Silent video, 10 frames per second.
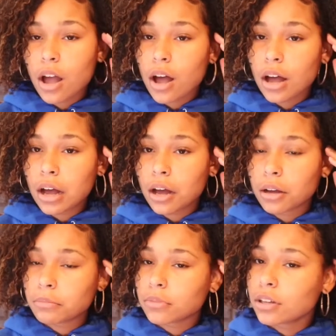
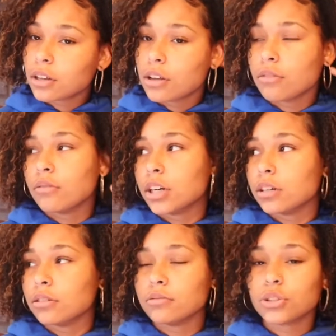Well,
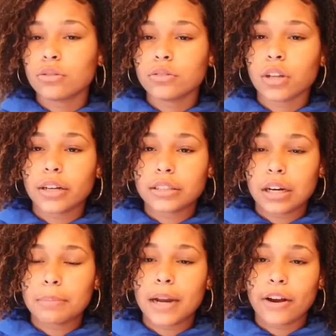school's already
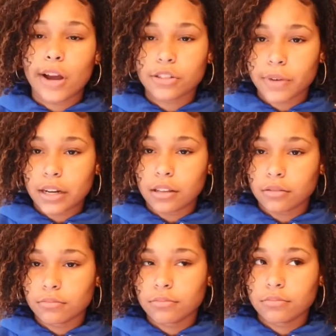started, but I graduated
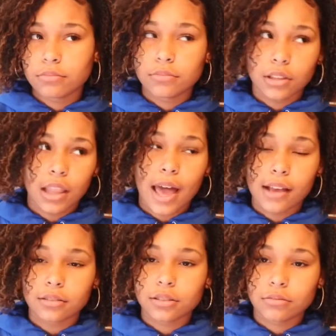
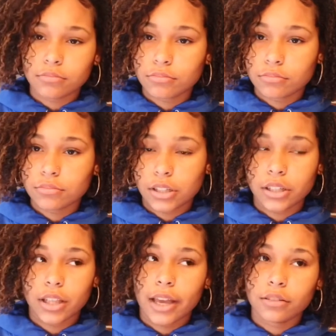last
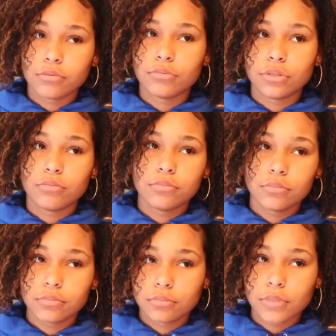year, like,
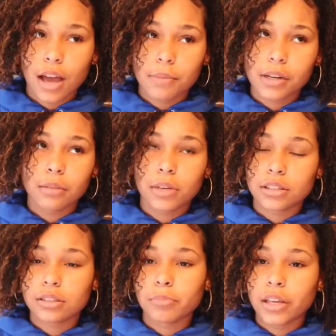how many
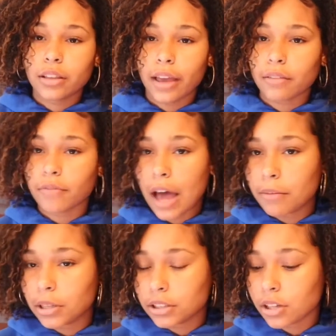months has been? Like
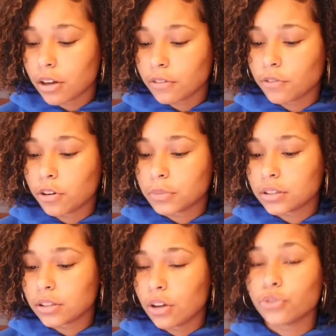5 months ago, 4
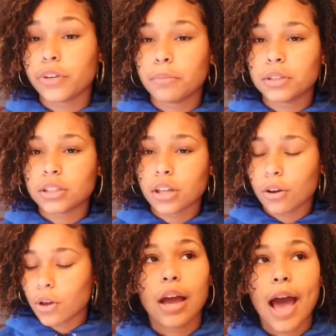months ago, 3 months
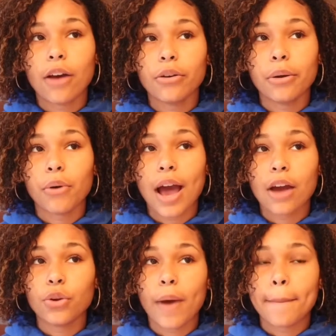ago. How did
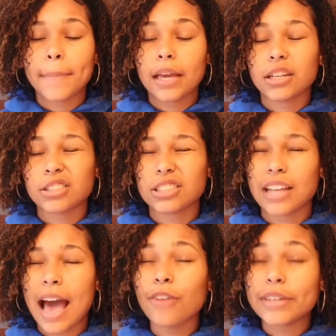I
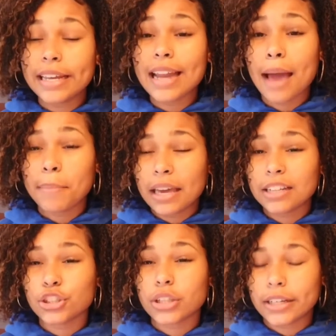
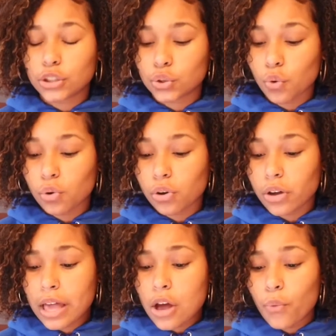manage like
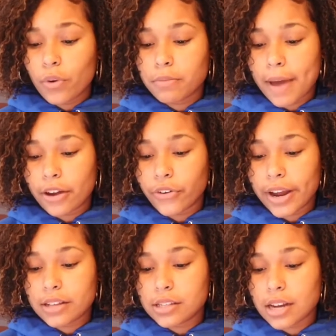school with my
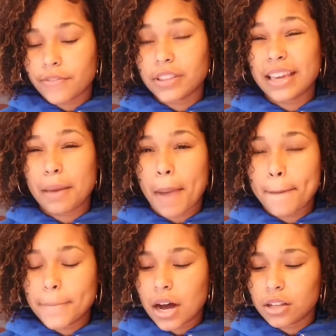grades and everything and
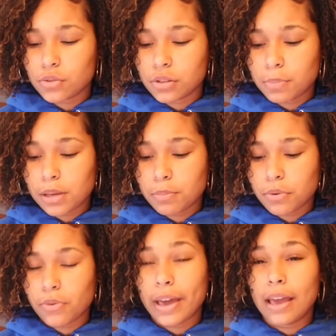my bonds with
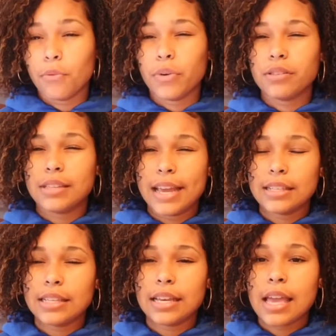people with
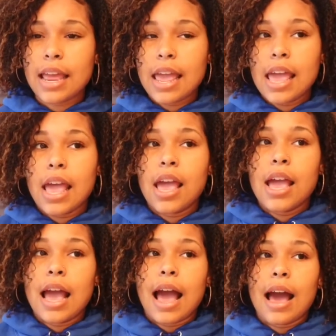dancing?
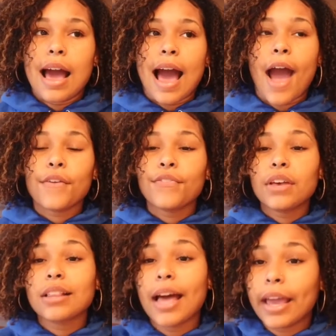I
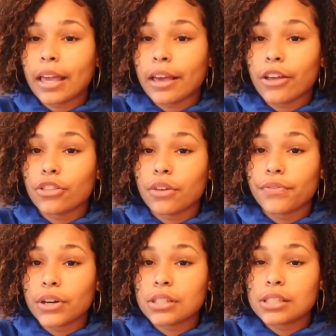feel like the
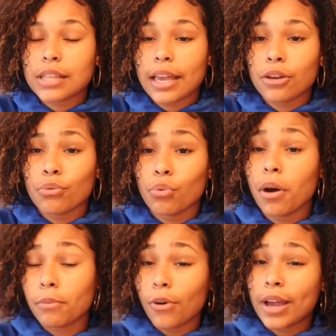first thing,
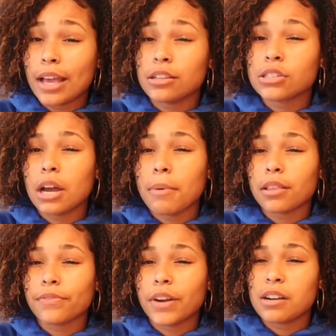okay, let's talk
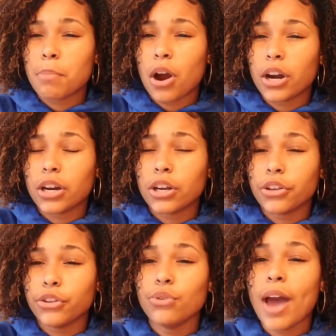about the friend part.
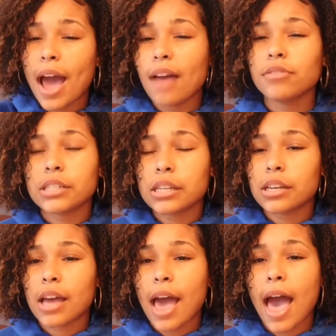You have
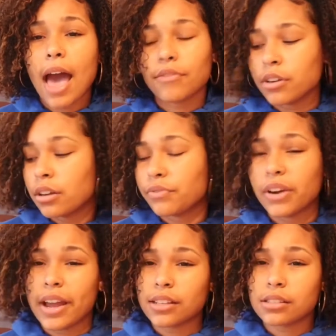to have good
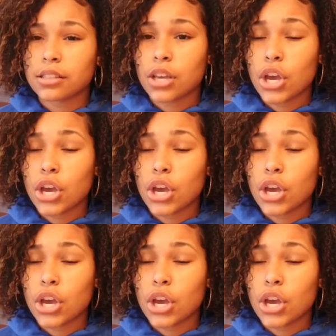friends.